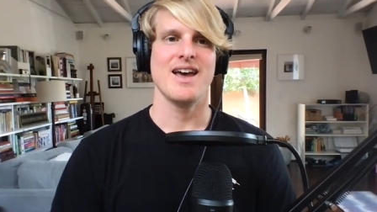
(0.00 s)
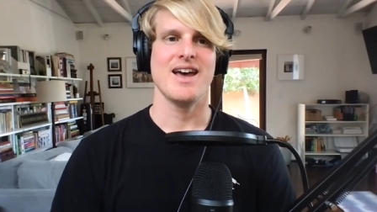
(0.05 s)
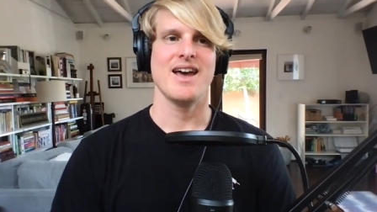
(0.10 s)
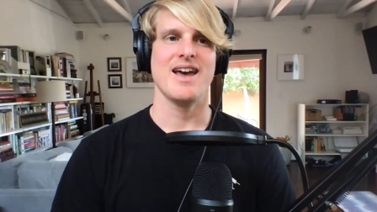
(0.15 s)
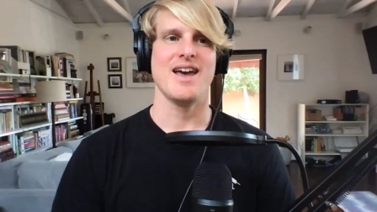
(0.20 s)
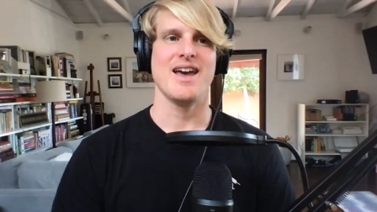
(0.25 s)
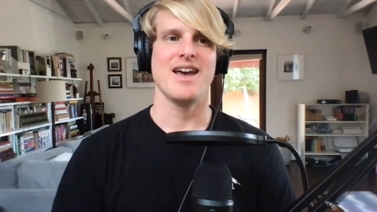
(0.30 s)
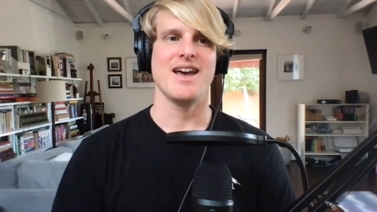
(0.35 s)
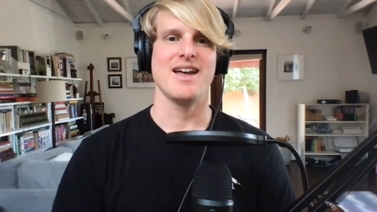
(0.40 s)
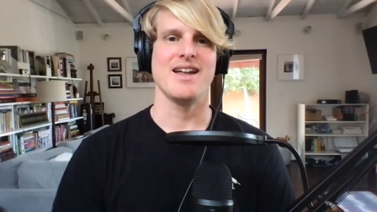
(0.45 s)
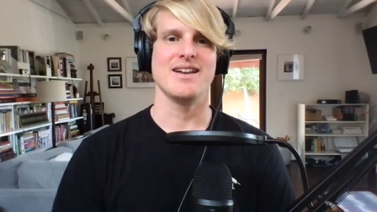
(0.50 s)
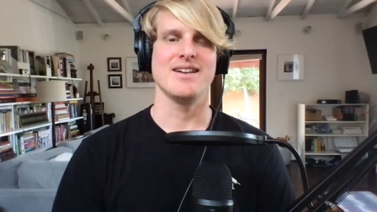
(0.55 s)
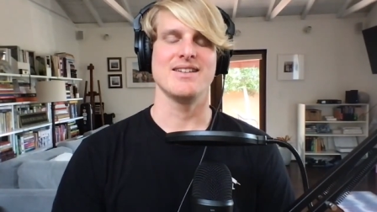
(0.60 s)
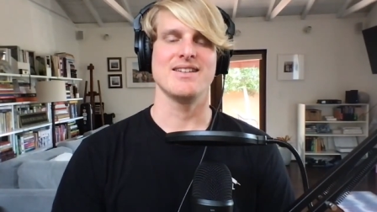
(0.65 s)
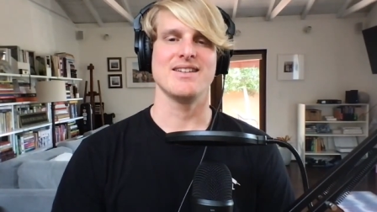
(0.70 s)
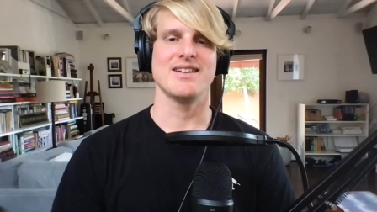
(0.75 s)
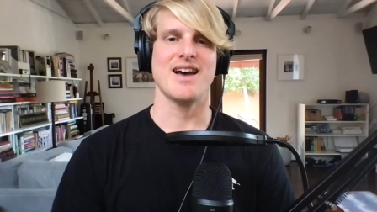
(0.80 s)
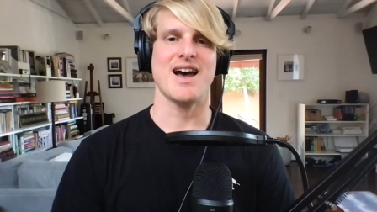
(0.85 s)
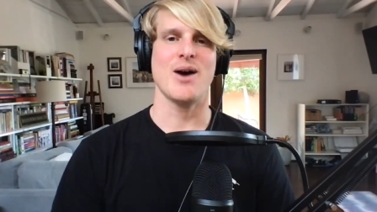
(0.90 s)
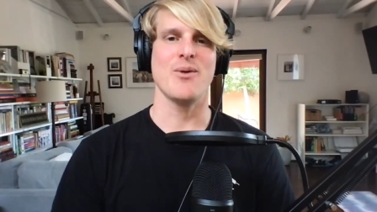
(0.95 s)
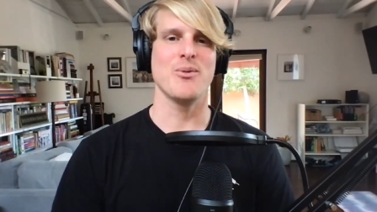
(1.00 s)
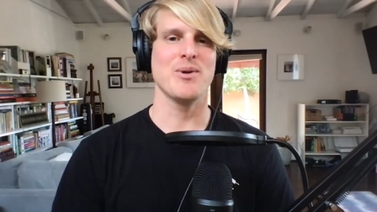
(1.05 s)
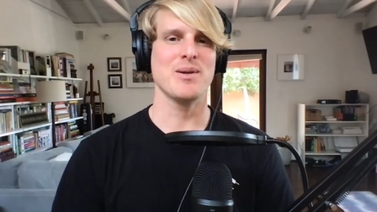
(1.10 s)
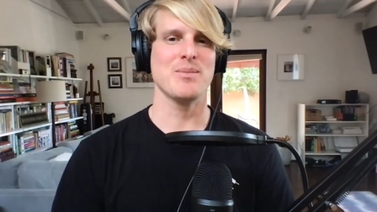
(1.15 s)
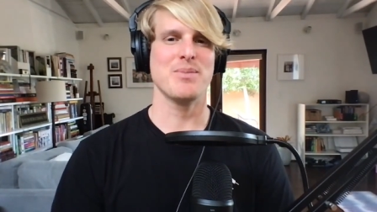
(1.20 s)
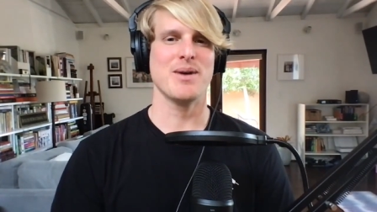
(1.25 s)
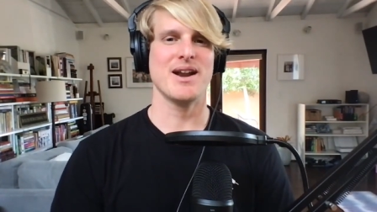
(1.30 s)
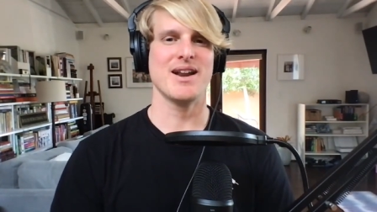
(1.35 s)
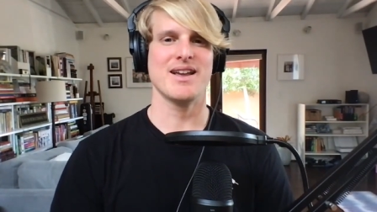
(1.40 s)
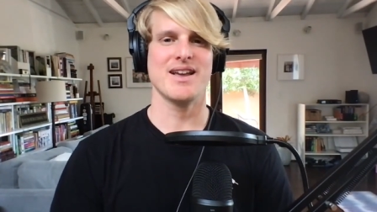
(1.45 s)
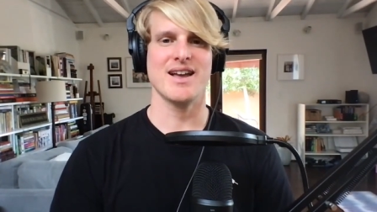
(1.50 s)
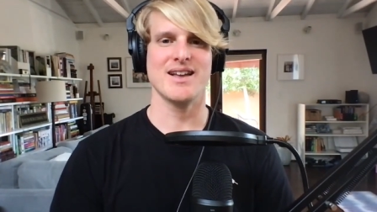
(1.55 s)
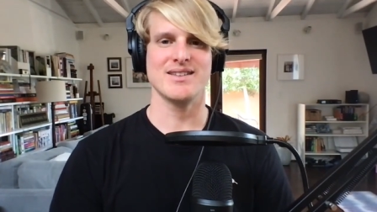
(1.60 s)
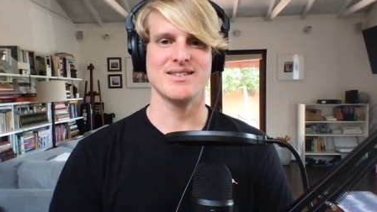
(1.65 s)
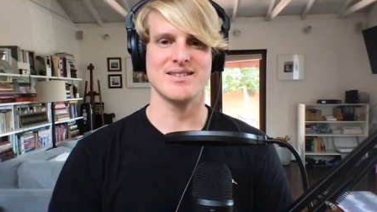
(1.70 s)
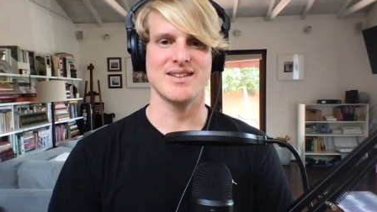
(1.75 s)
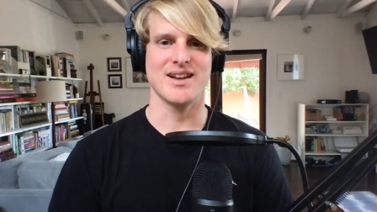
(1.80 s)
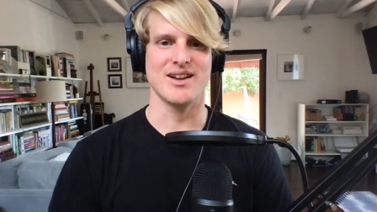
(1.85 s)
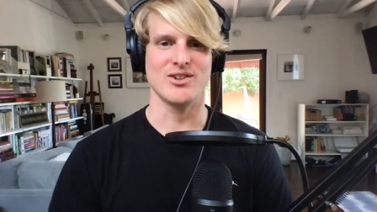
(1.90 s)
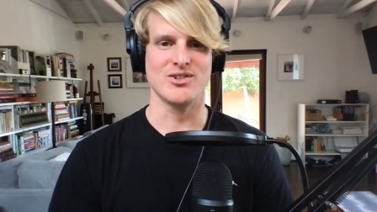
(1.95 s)
And I wouldn't bet
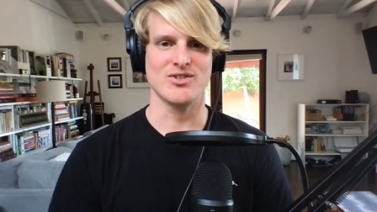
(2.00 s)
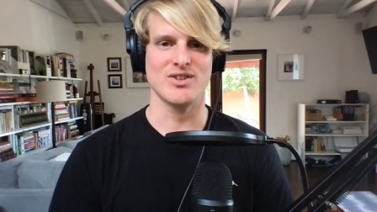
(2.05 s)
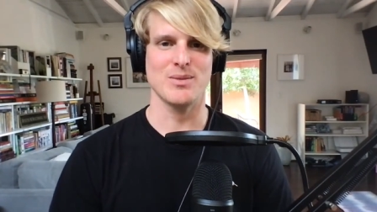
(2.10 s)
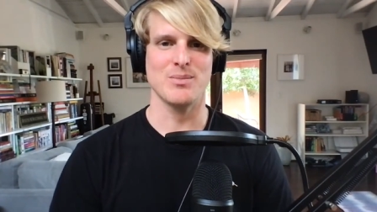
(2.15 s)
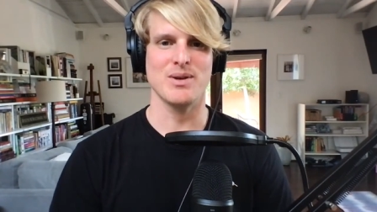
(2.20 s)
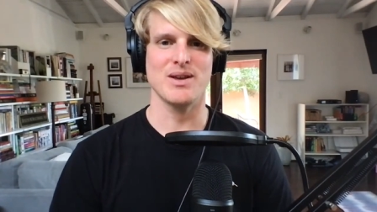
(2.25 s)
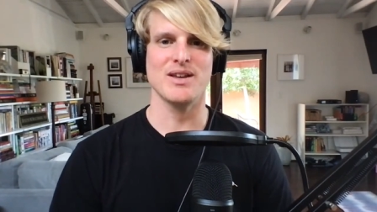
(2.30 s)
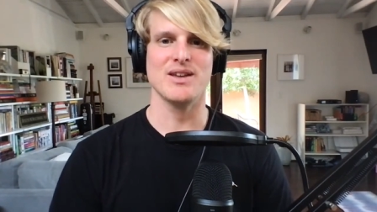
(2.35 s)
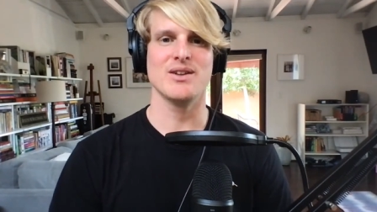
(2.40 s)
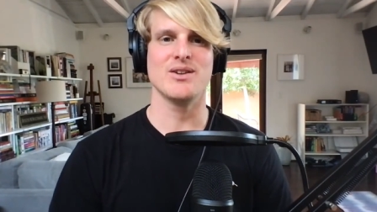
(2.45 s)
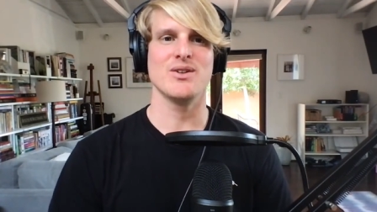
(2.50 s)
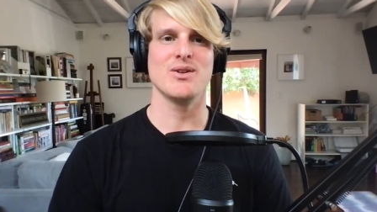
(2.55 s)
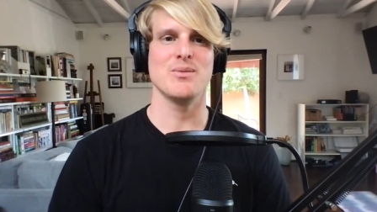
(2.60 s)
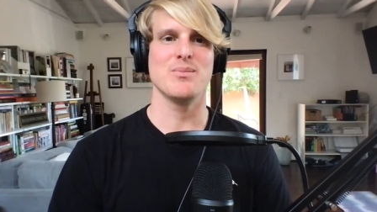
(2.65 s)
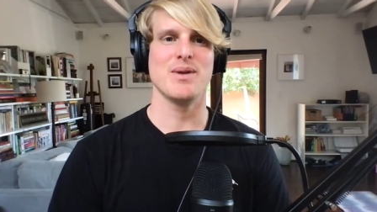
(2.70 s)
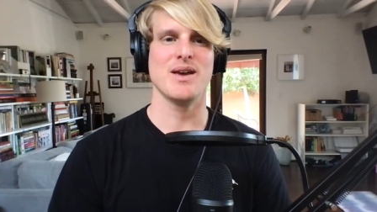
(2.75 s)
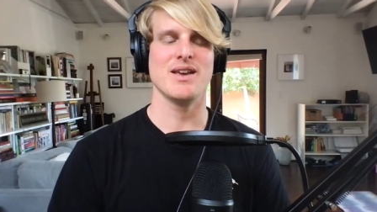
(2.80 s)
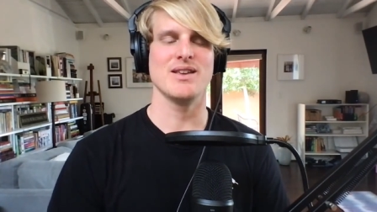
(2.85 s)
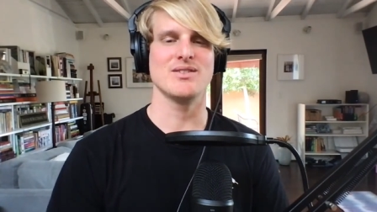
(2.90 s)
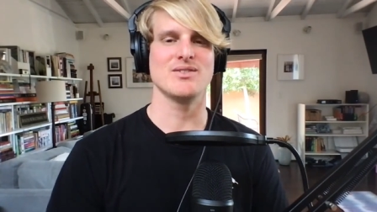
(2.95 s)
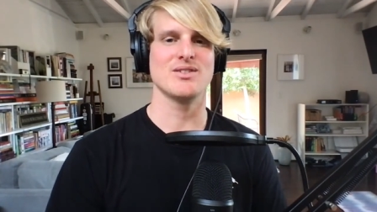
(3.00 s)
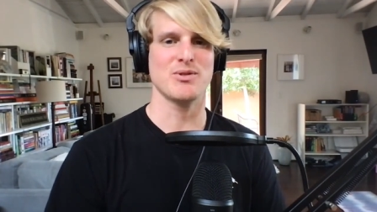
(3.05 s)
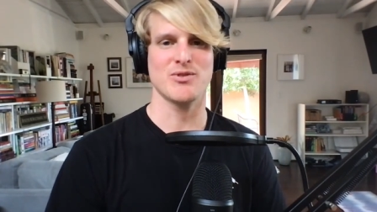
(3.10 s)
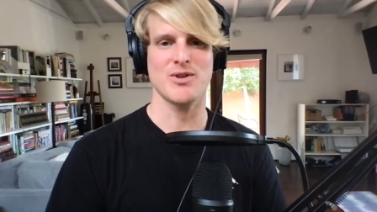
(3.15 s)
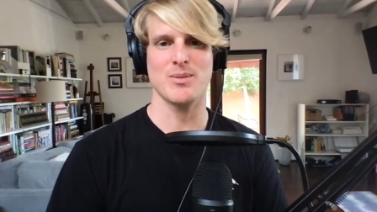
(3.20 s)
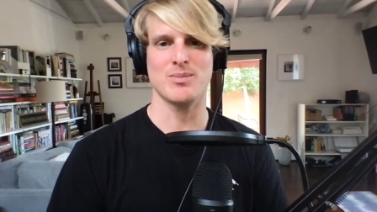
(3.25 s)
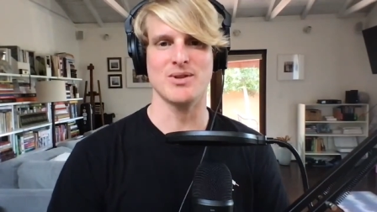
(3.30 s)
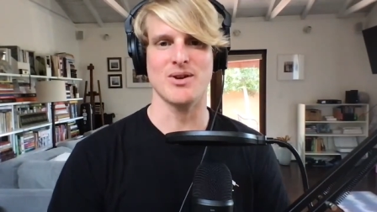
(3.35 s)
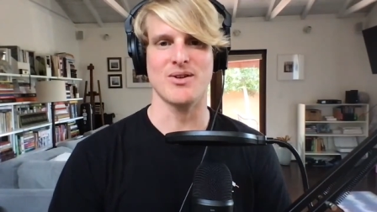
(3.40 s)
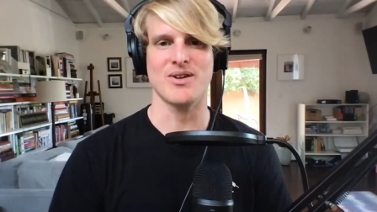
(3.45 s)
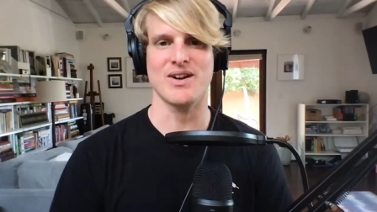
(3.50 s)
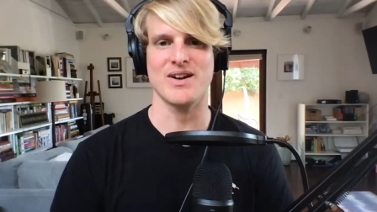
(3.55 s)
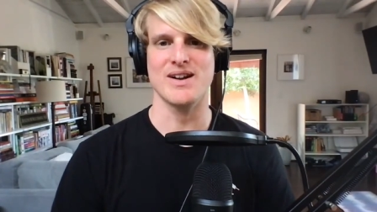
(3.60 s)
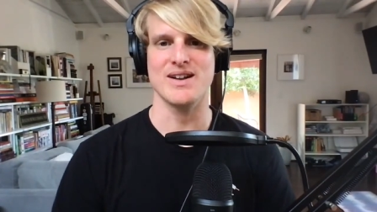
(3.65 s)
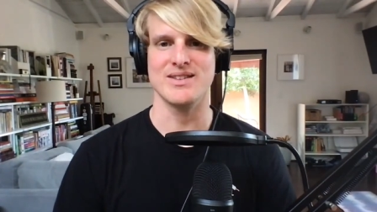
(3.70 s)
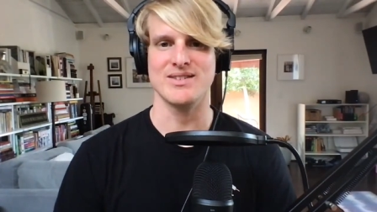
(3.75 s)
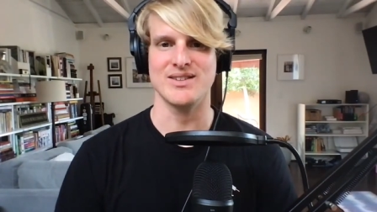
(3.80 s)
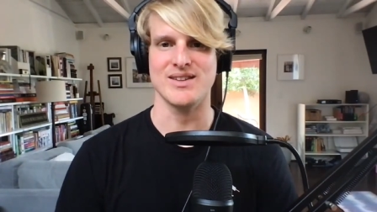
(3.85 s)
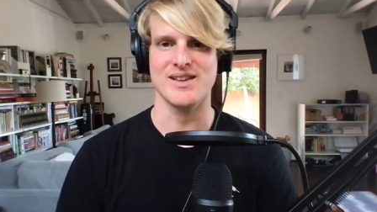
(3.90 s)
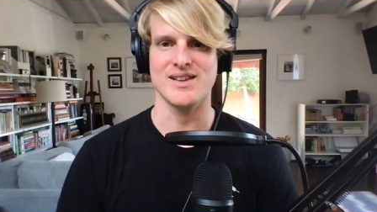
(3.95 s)
against a Shiba Inu based
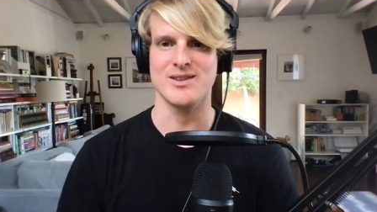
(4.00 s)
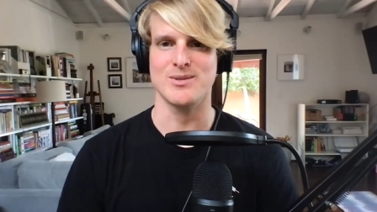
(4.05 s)
cryptocurrency,